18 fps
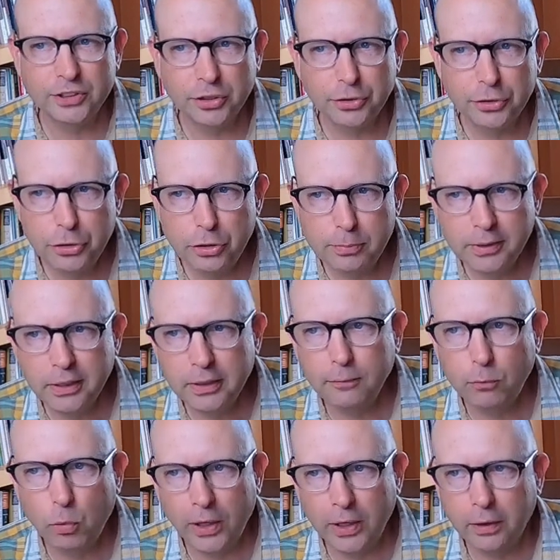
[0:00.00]
cumulative
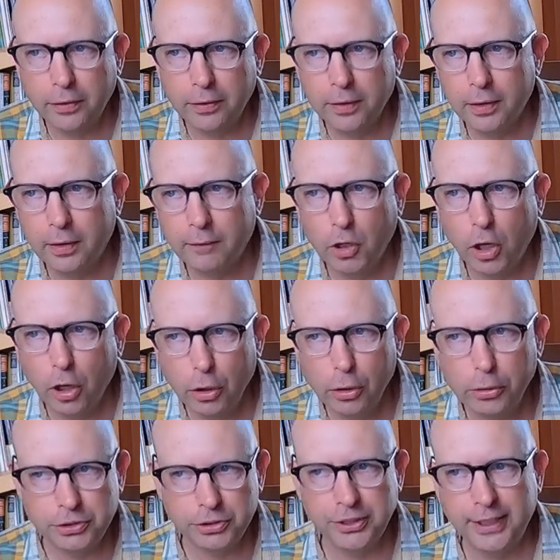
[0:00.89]
wealth of the
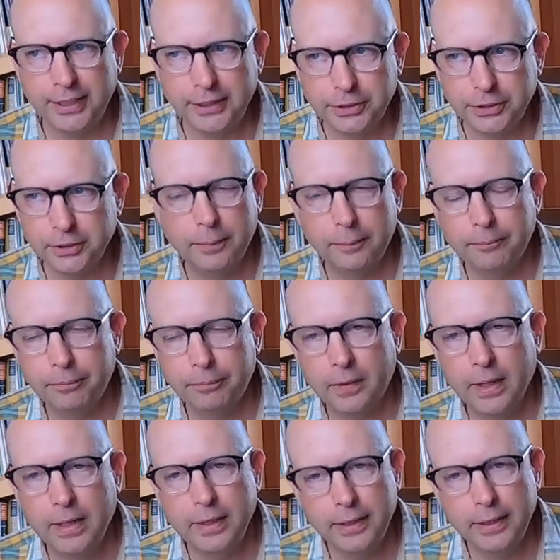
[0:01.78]
host nation.
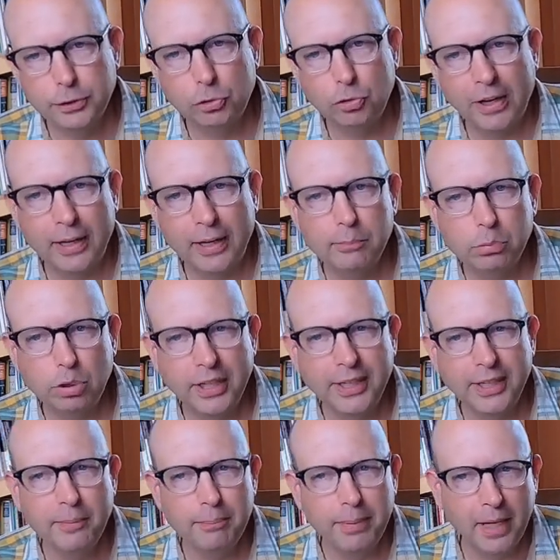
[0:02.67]
In his
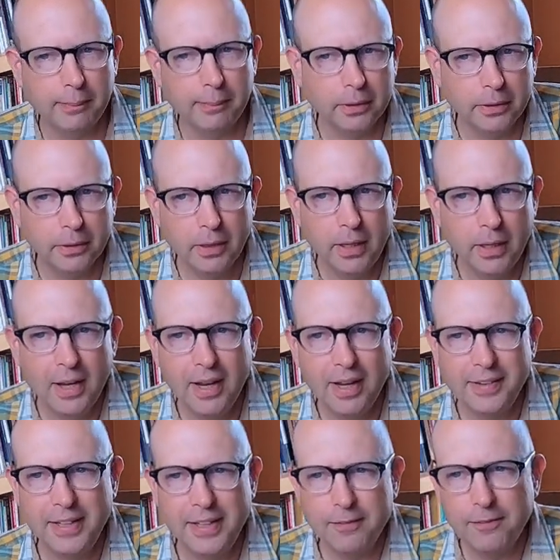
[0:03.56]
groundbreaking paper,
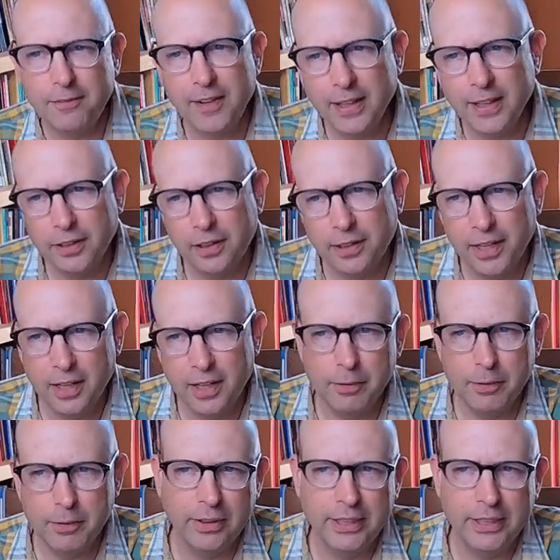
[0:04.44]
The Effect on
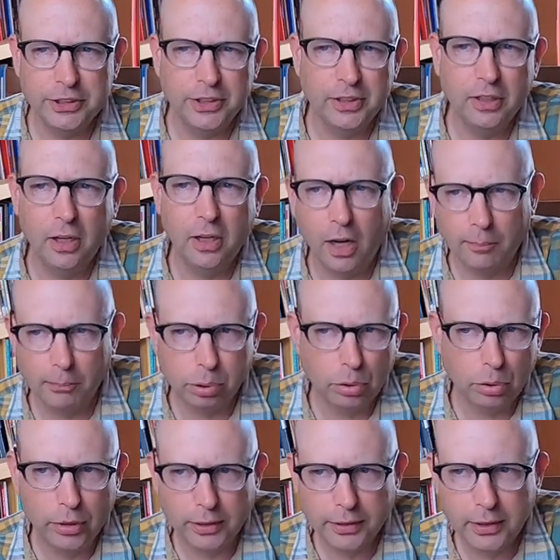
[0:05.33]
Immigration on
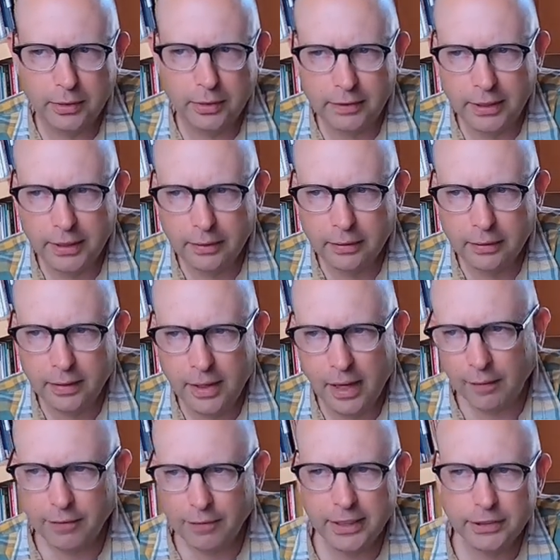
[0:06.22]
Productivity
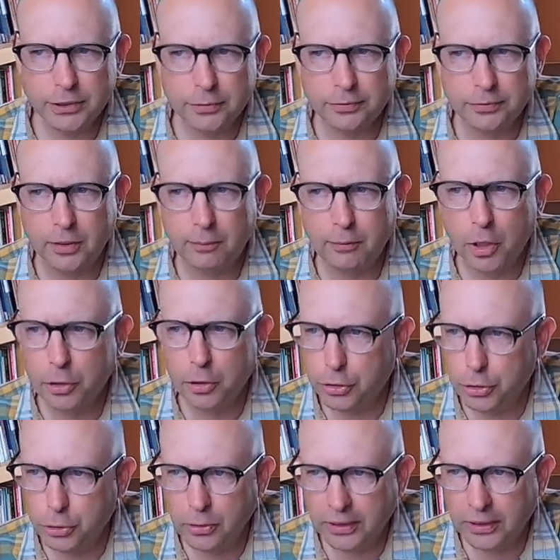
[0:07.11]
Evidence from
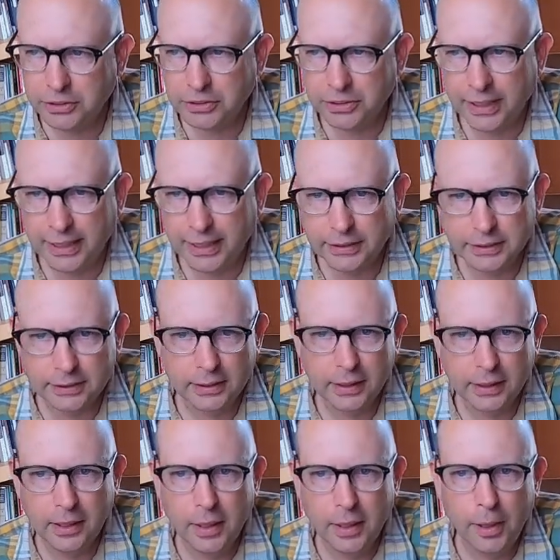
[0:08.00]
U.S. States,
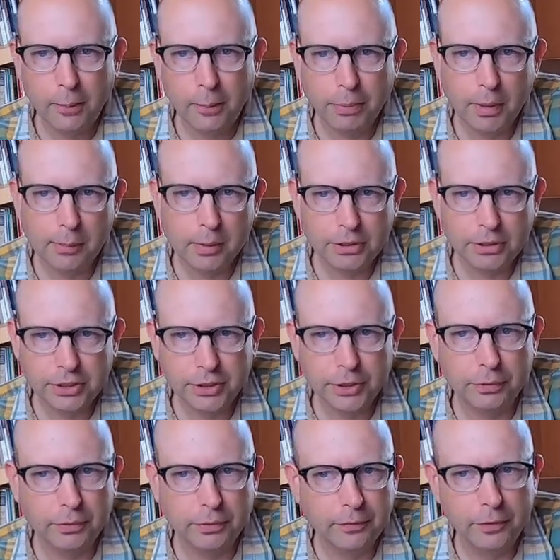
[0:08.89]
published in
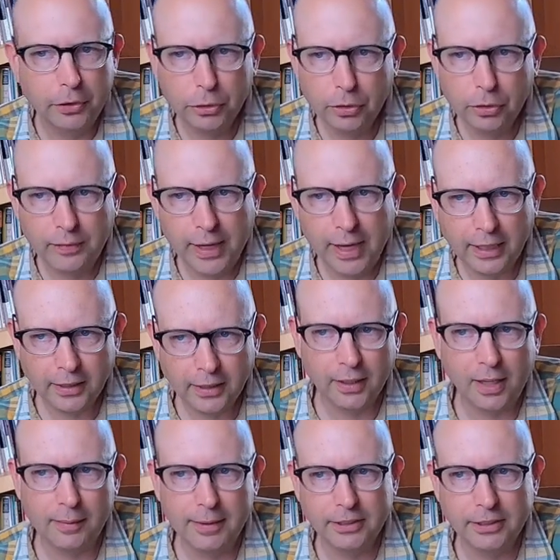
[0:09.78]
the Review of
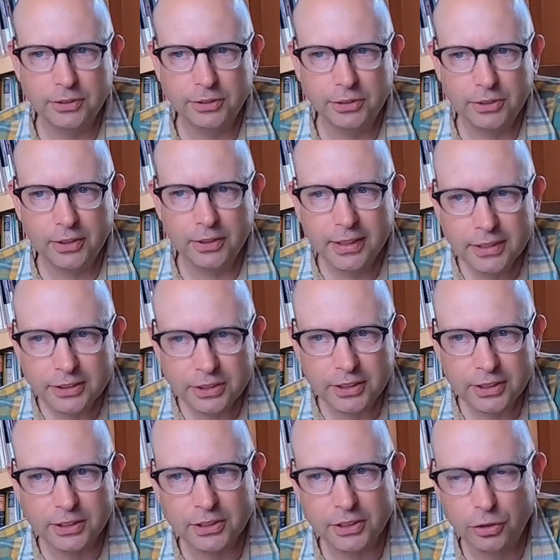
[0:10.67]
Economics and
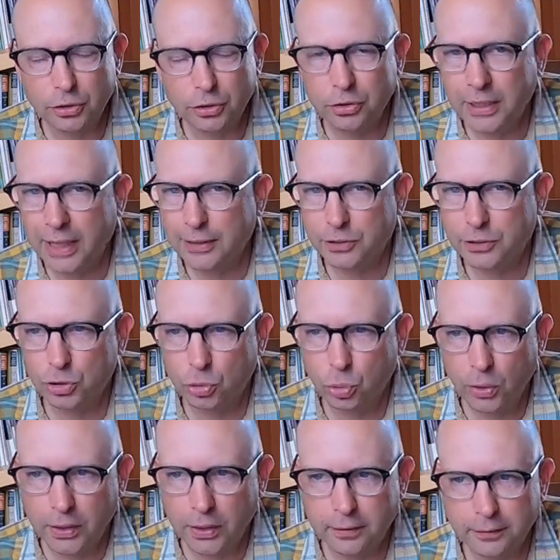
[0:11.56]
Statistics in
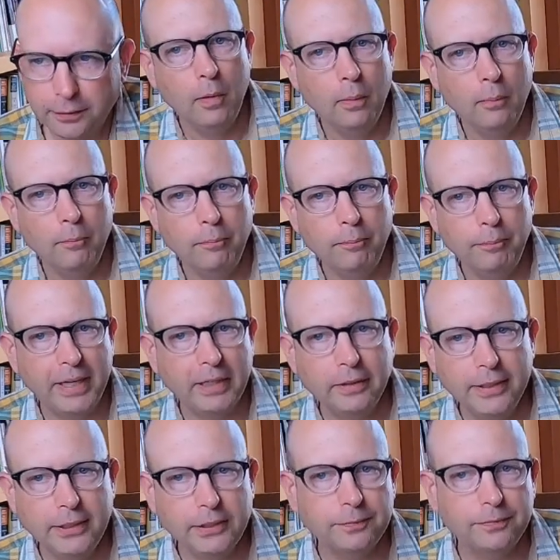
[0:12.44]
2012,
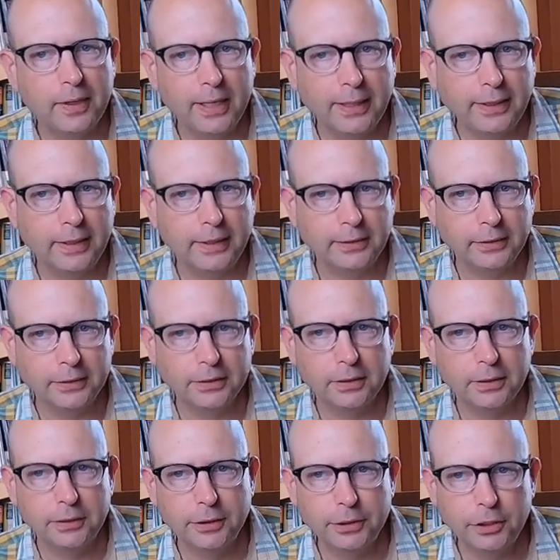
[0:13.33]
Peri's findings
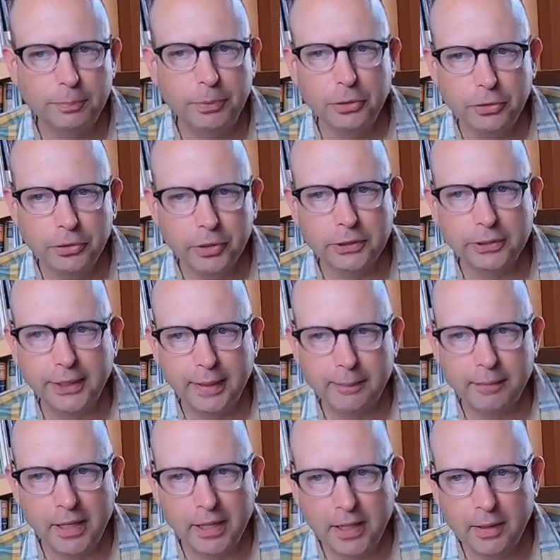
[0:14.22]
dispute the
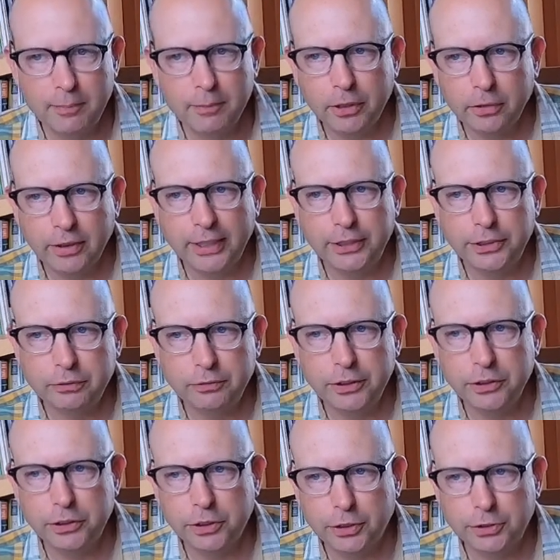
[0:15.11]
claim that immigration
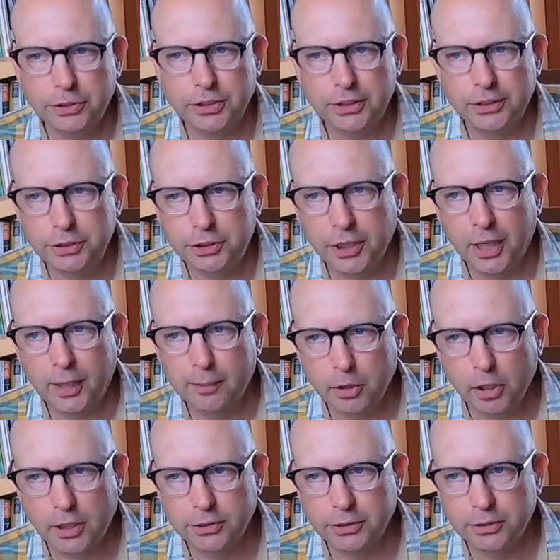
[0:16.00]
results in job
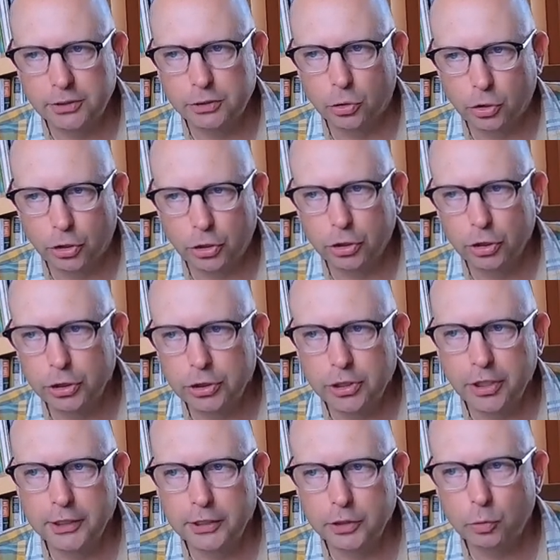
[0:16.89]
losses or
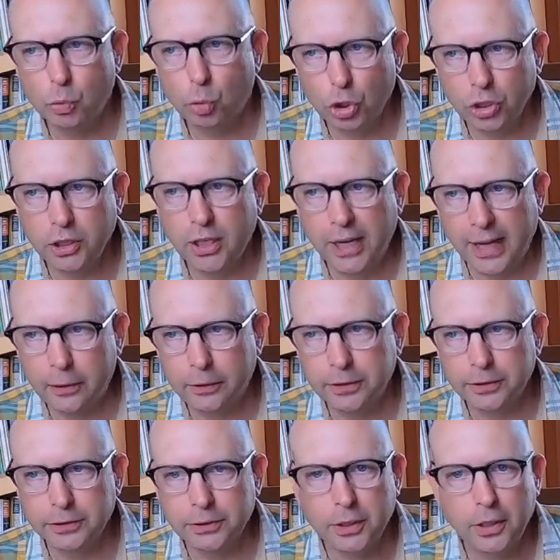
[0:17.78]
curtailed work
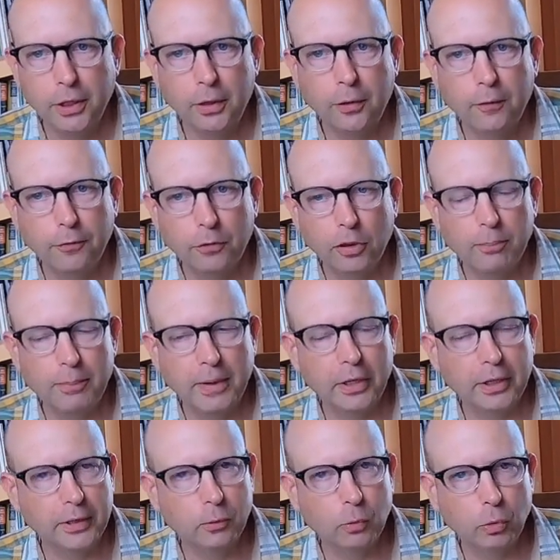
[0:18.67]
hours for
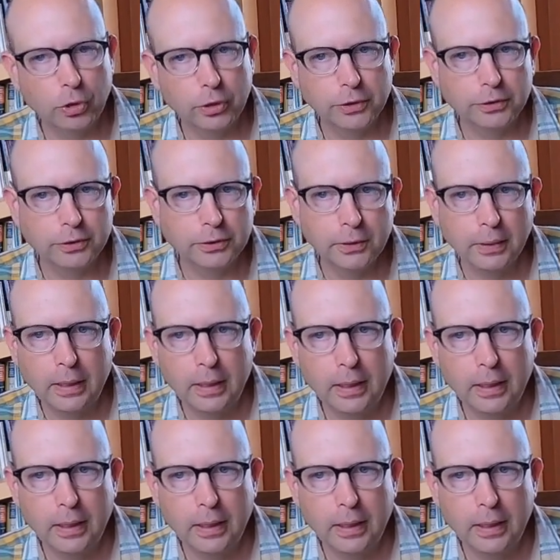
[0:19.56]
American workers.